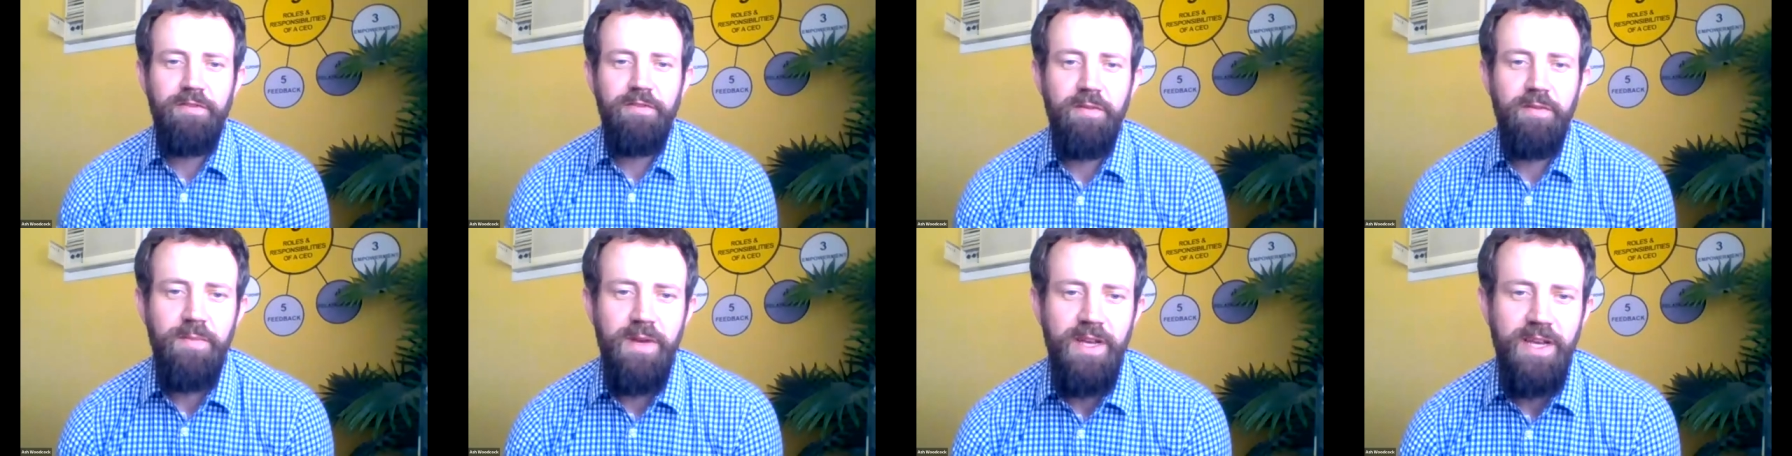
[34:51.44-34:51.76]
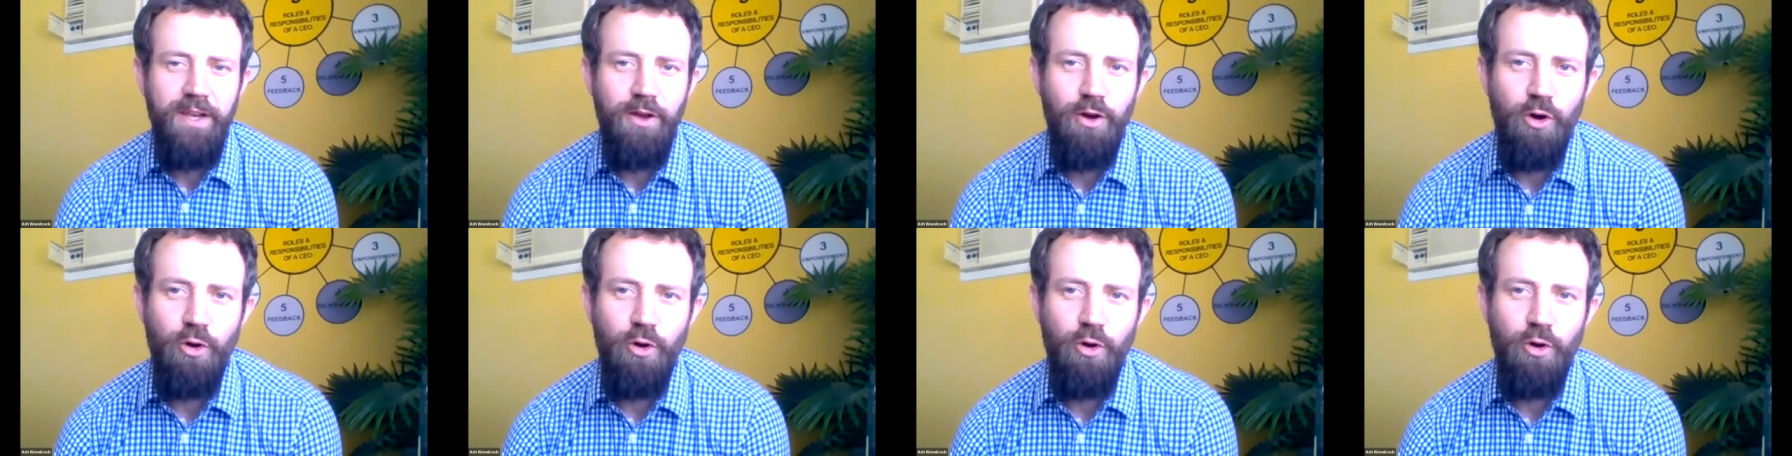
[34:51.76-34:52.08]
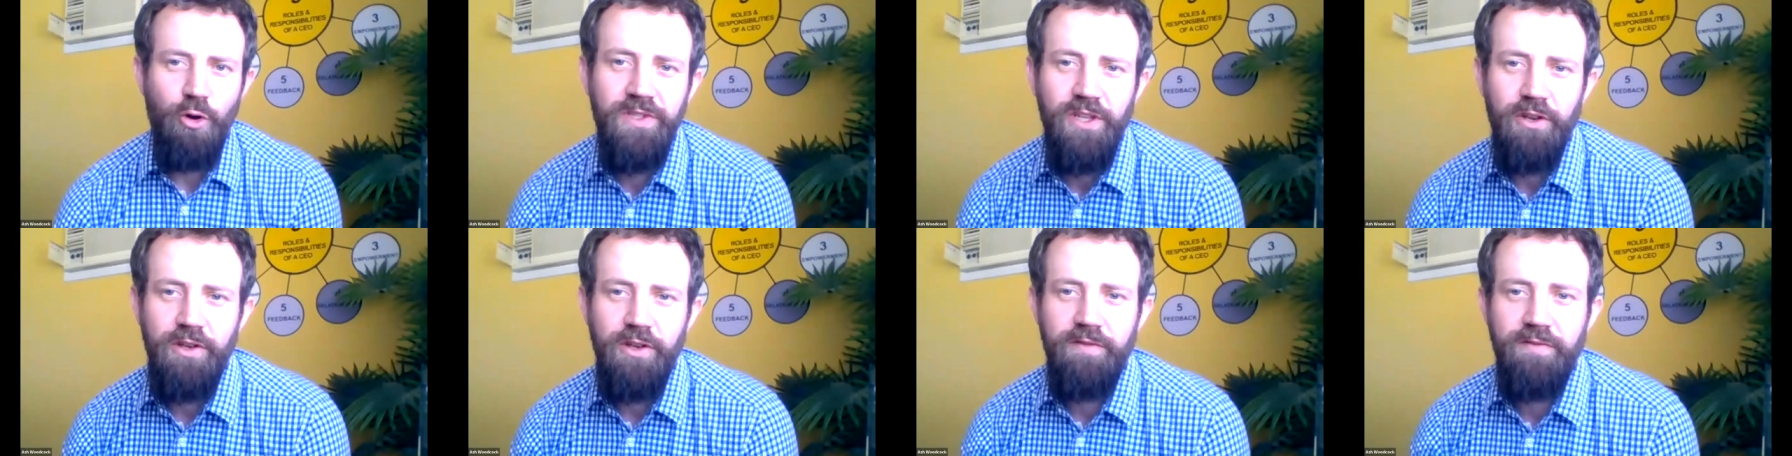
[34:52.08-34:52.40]
And for me
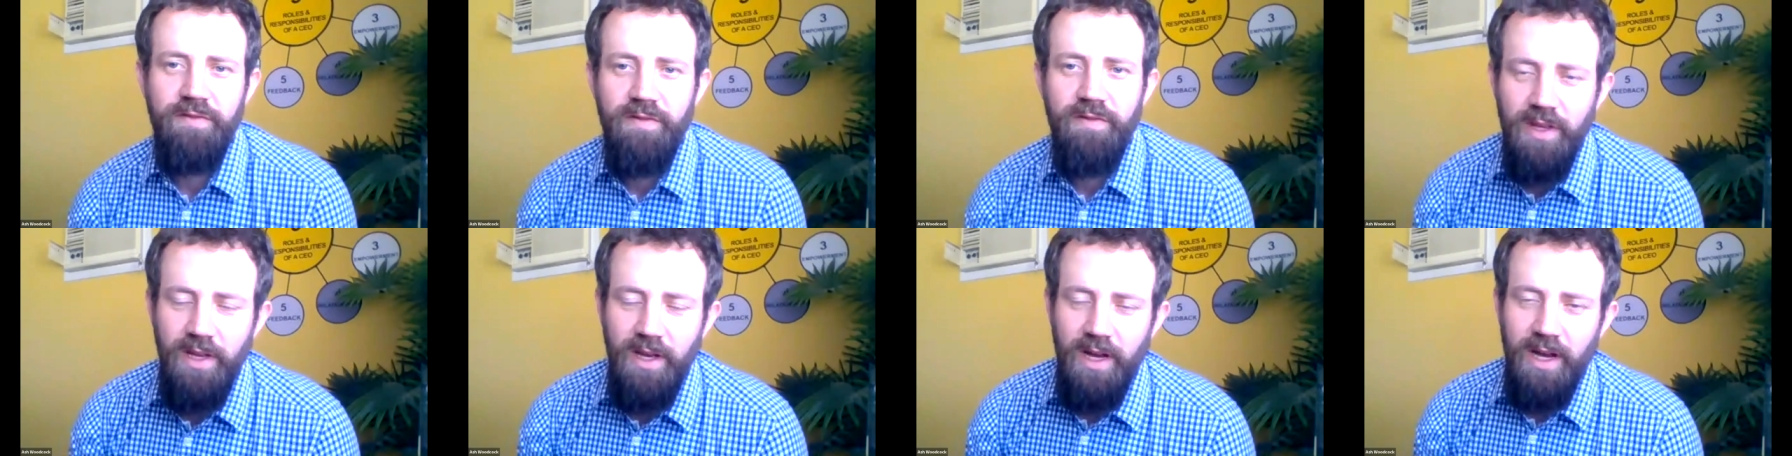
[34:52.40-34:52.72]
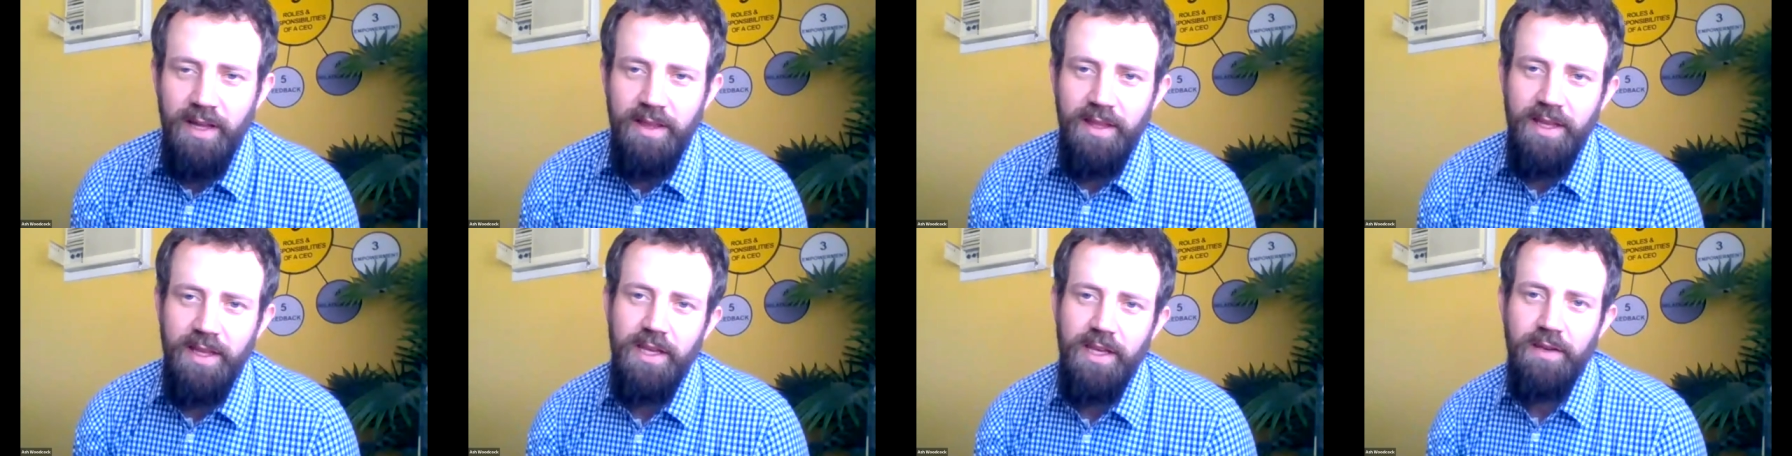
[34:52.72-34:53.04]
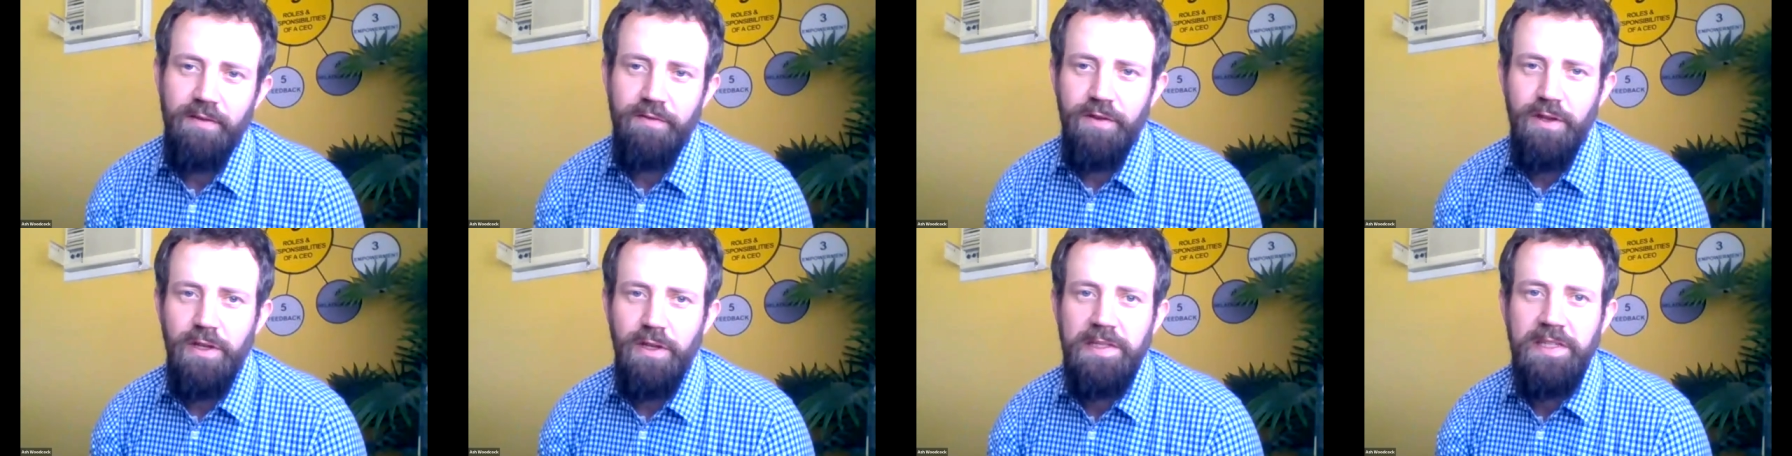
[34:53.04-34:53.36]
also, I think
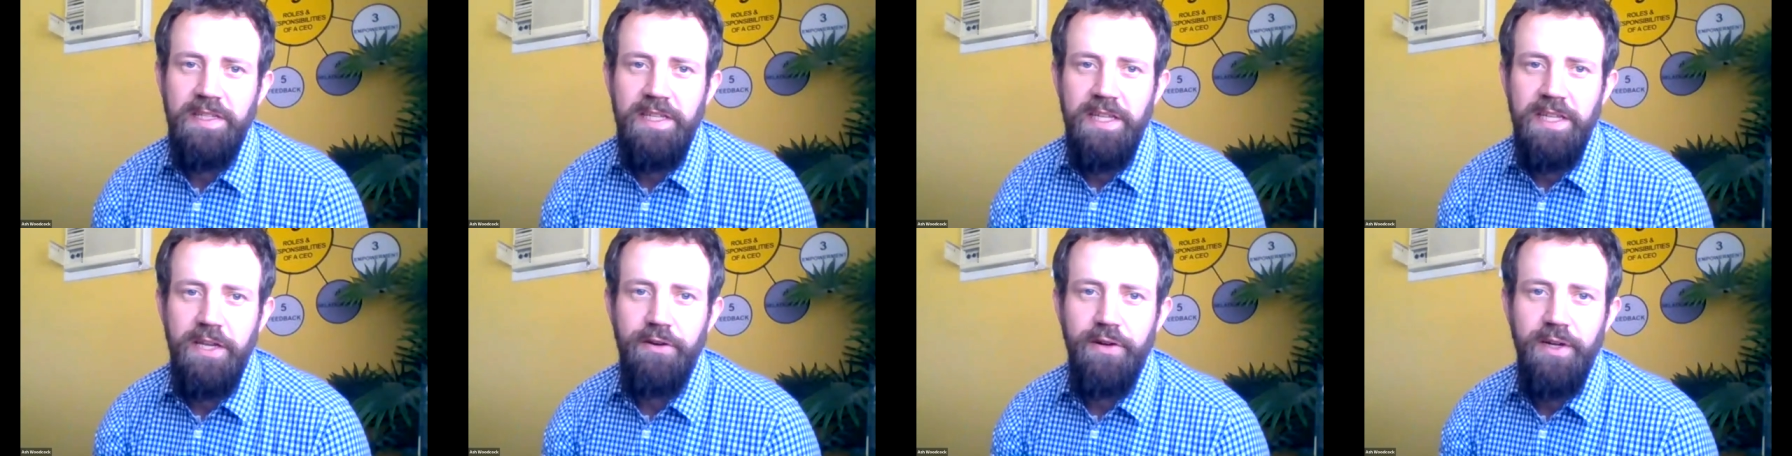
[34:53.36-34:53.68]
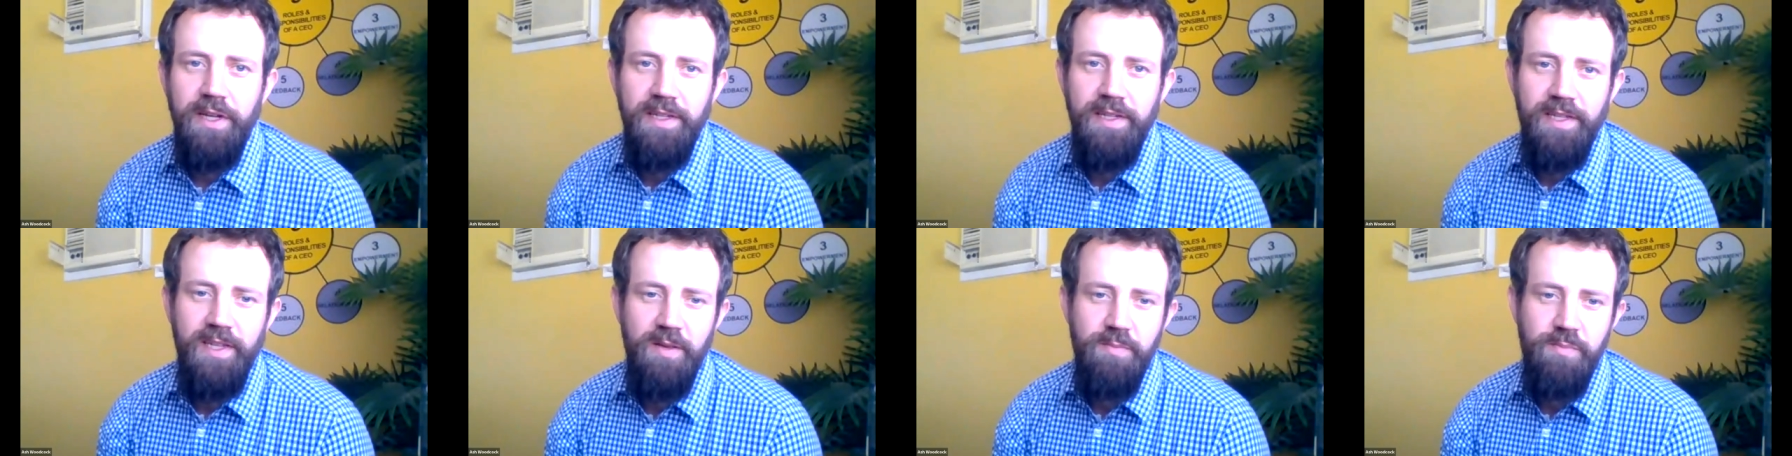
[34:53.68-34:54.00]
if you're serious